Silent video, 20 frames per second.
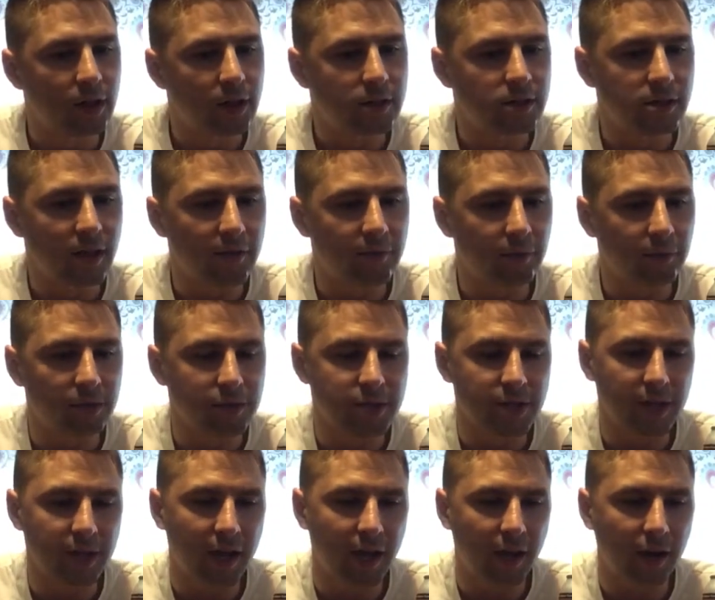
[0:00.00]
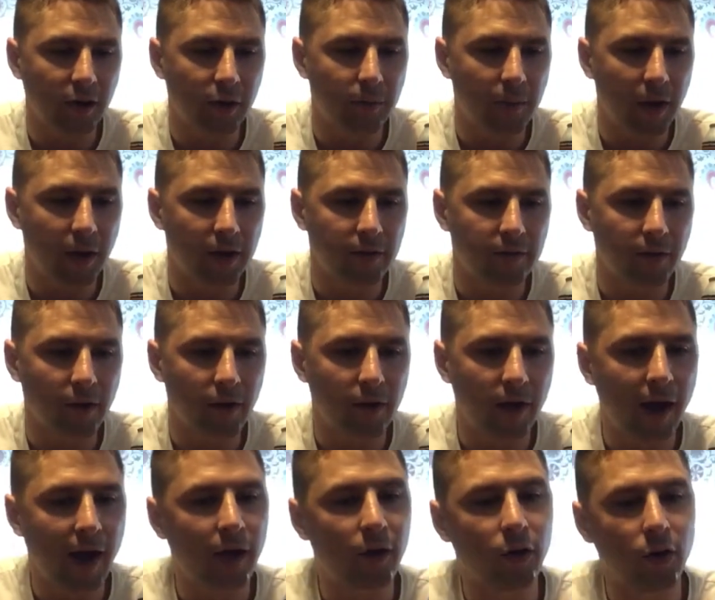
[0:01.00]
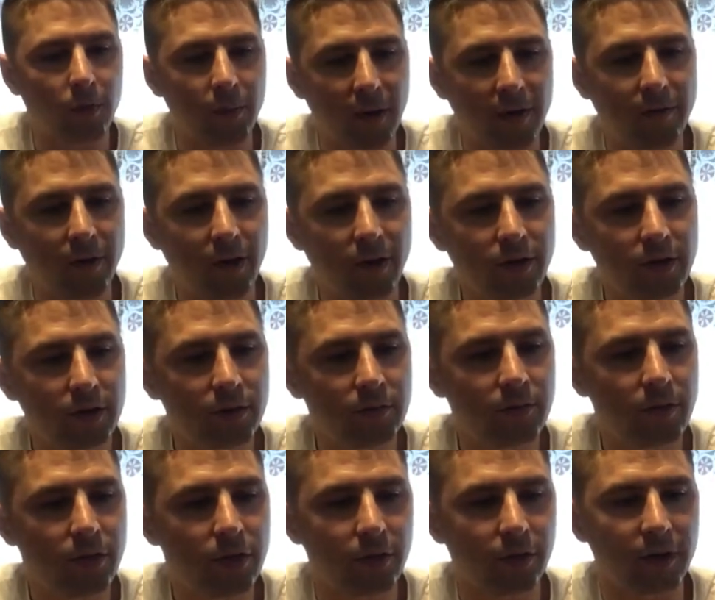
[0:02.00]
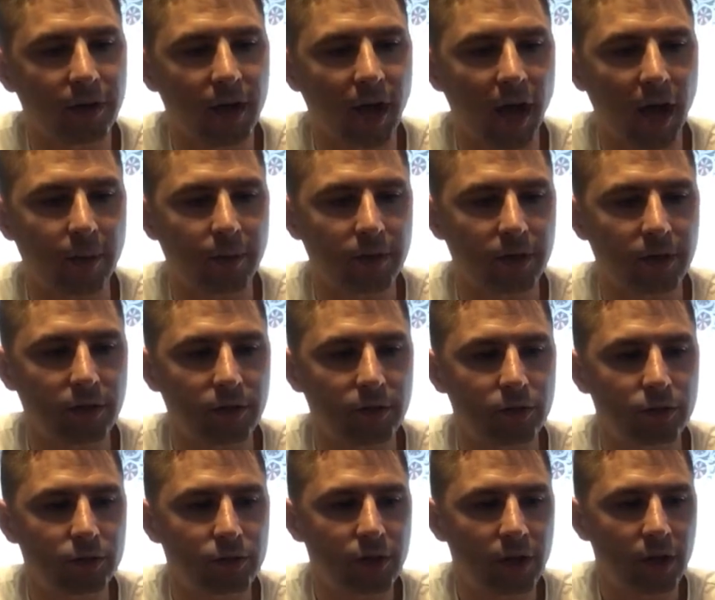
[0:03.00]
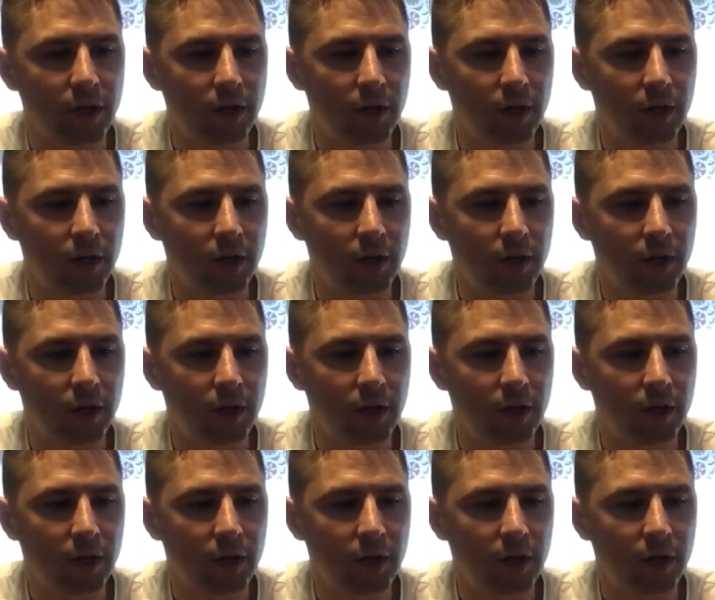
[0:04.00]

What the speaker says: 7% alcohol by volume, 30 IBUs.